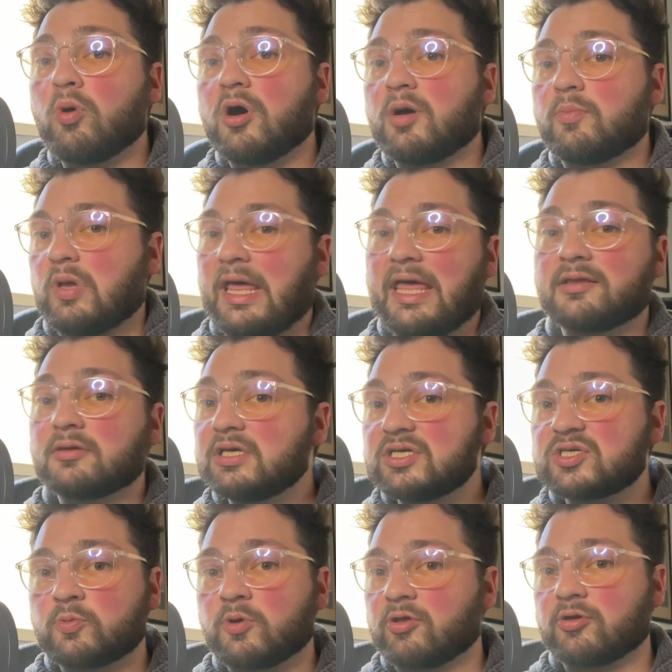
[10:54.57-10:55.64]
up at
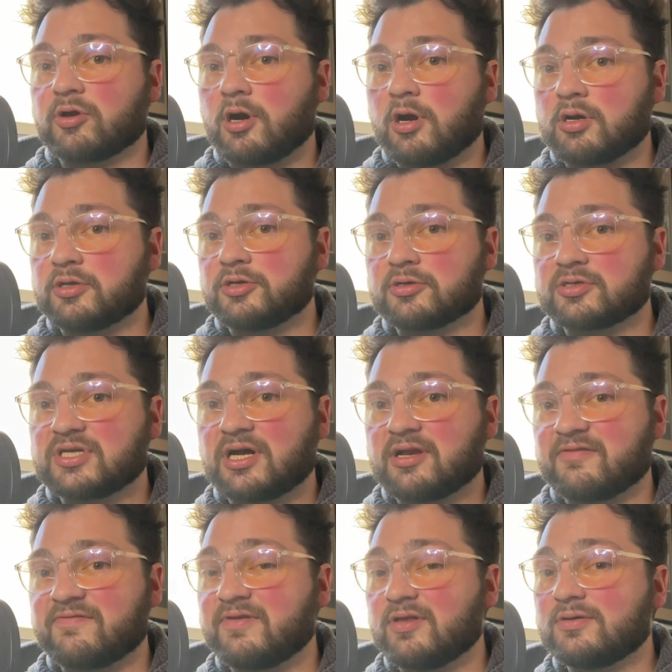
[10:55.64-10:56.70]
least one other card on your side of
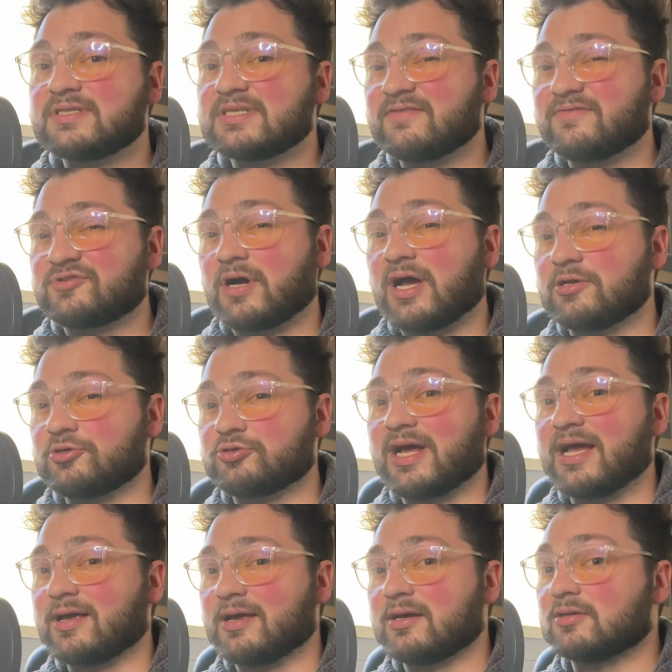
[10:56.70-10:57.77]
the field to give Trident
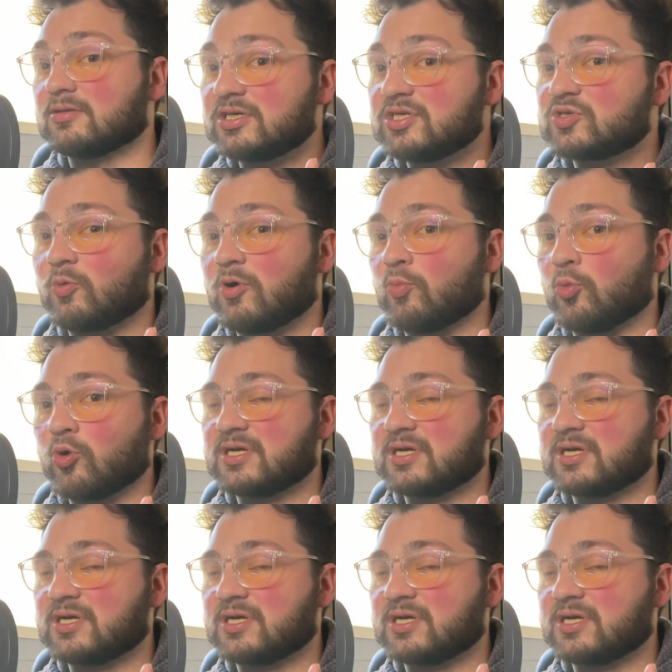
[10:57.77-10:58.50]
Dragon at least one more